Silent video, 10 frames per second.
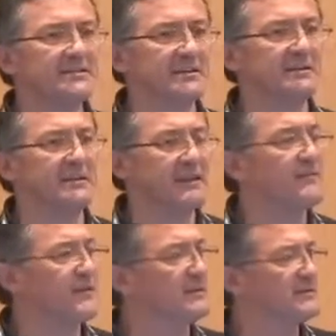tell you they
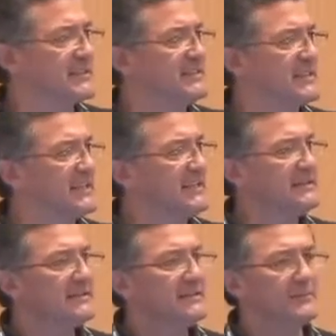feel dizzy,
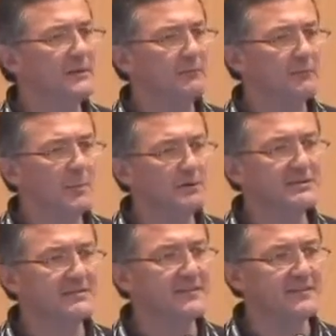but
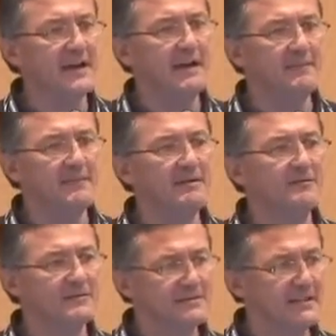most of the time
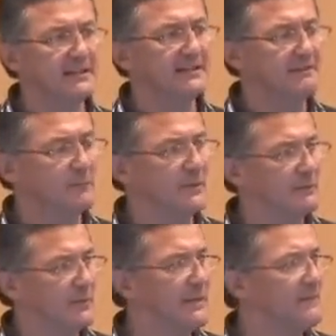
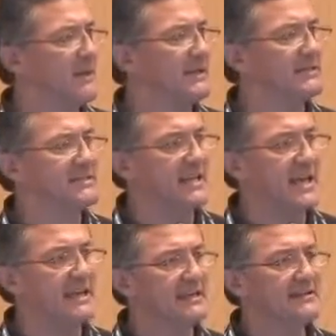what they mean to
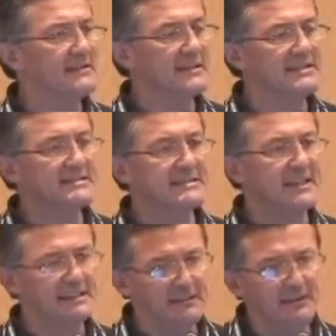say is
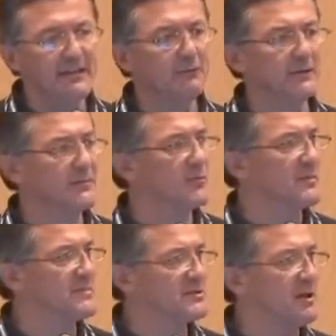that their
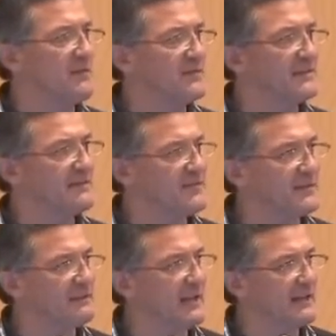equilibrium is off and they
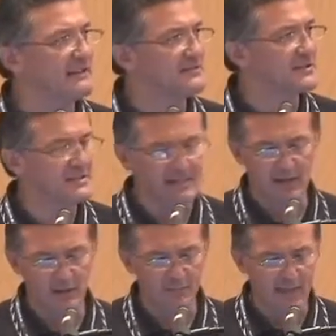feel like they're just
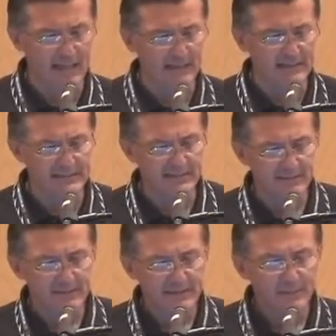not on balance.
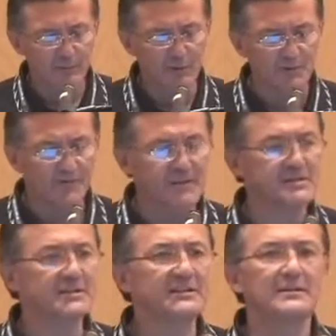Blurred
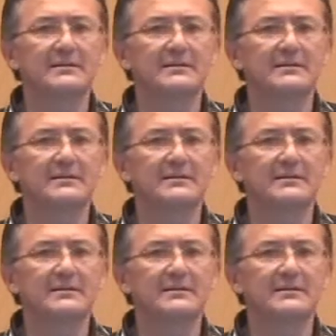vision,